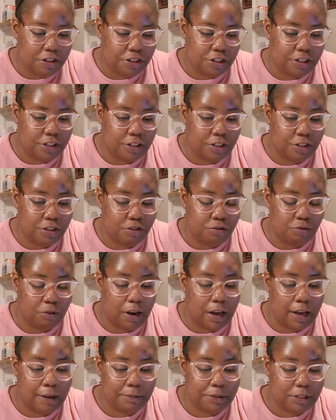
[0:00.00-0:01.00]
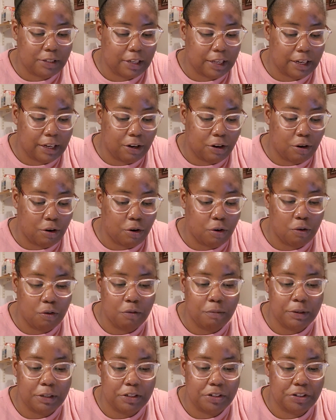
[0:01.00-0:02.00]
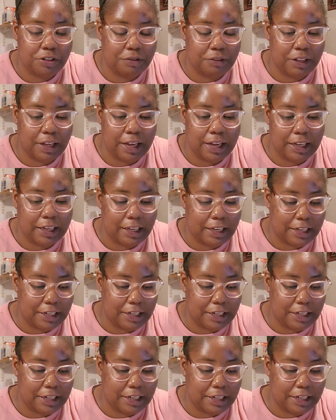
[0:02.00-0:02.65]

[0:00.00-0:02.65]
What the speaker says: just dropped like a whole bunch of like